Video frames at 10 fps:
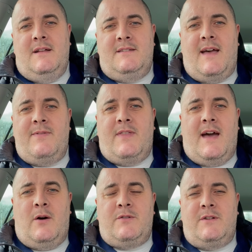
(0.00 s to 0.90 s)

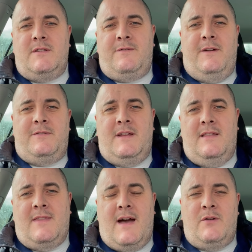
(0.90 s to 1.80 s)
fifteen
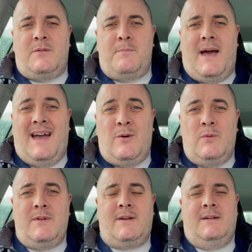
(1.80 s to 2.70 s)
fifteen thousand
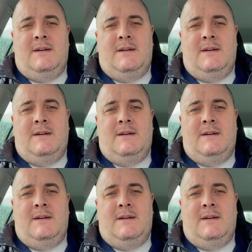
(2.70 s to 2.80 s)
pound.